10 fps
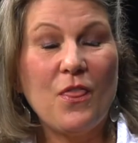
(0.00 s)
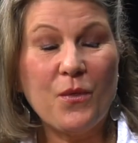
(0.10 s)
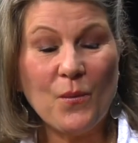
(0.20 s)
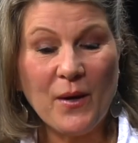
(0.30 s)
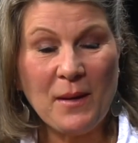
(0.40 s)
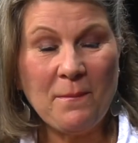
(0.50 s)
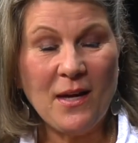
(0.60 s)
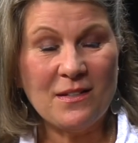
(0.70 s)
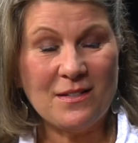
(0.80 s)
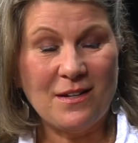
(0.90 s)
Three
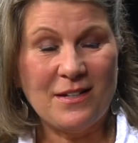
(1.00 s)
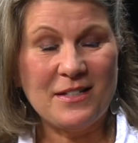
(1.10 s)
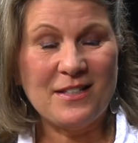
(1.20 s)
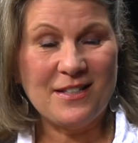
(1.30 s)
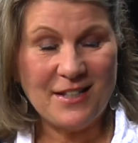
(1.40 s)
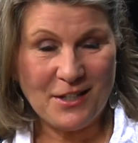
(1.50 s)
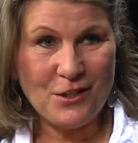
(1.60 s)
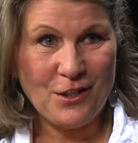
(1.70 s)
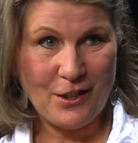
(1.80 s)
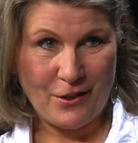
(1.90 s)
months on a
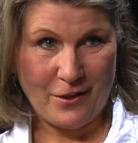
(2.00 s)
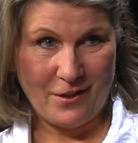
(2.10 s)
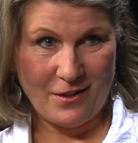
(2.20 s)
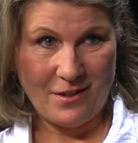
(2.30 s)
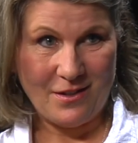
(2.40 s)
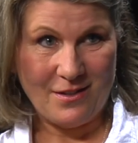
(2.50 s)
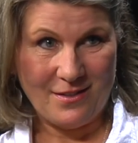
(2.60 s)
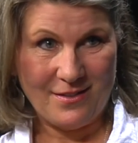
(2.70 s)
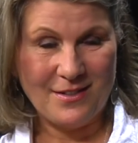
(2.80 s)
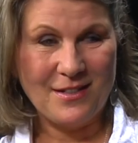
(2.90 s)
six-year... Right. And the